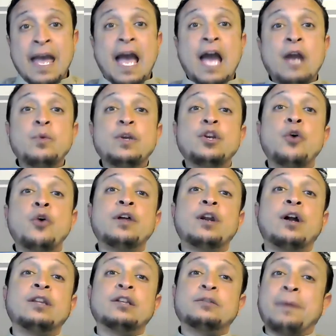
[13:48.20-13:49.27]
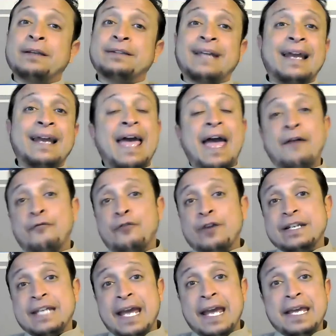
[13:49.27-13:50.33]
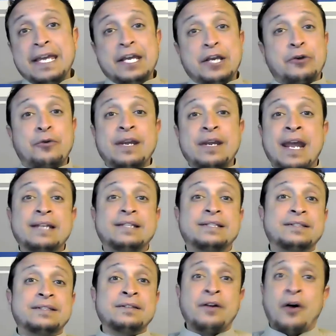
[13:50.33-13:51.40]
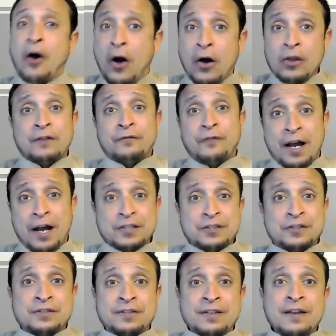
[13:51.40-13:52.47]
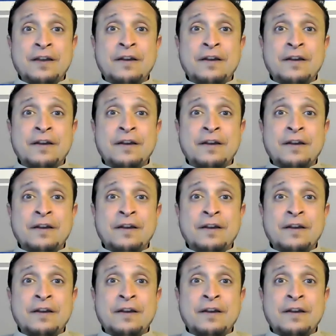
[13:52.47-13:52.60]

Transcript: And we know that Allah subhanahu wa ta'ala every day, he creates all of us